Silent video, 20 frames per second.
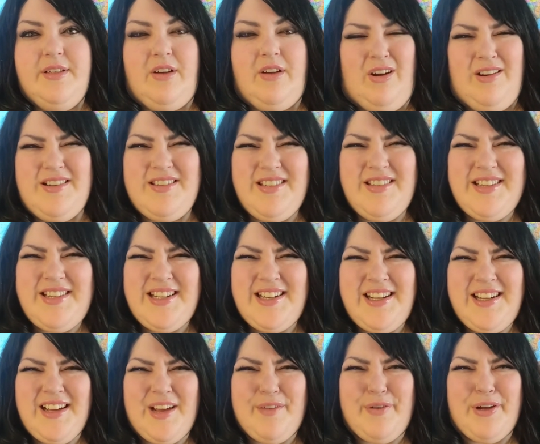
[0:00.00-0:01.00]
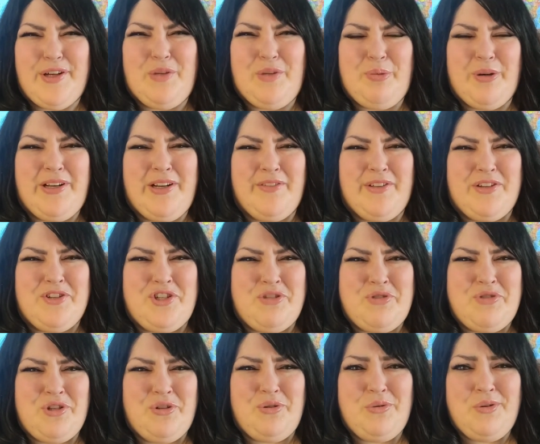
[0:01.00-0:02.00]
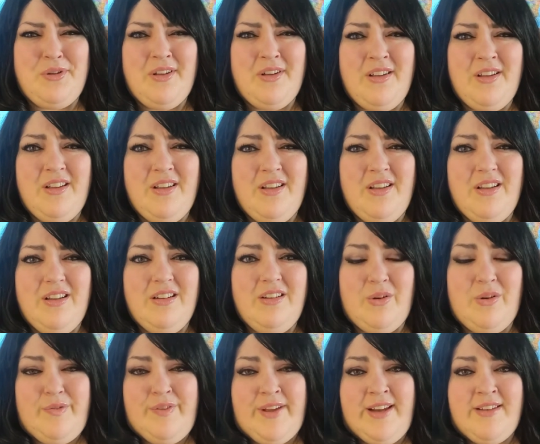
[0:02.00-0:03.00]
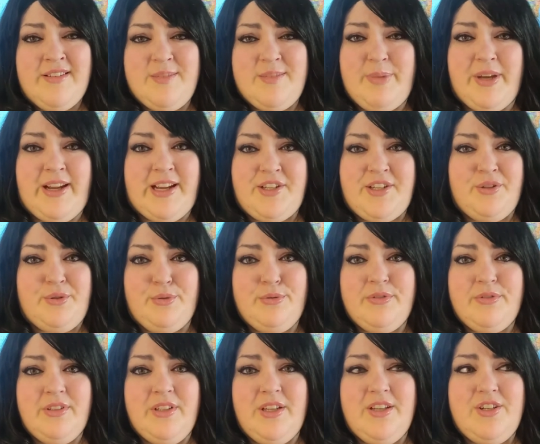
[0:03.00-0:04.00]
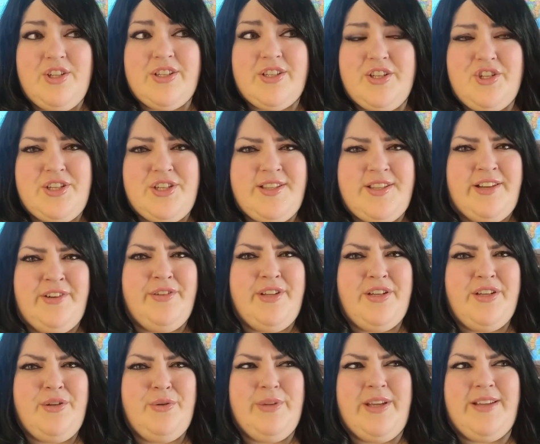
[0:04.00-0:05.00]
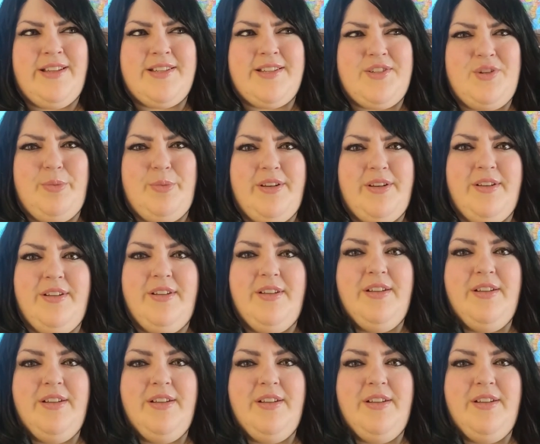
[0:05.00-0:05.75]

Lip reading: Honestly, Dee Dee, I find you prettier than Shushu. No offense, but I do. Just because she's thinner than you? Like, that's stupid.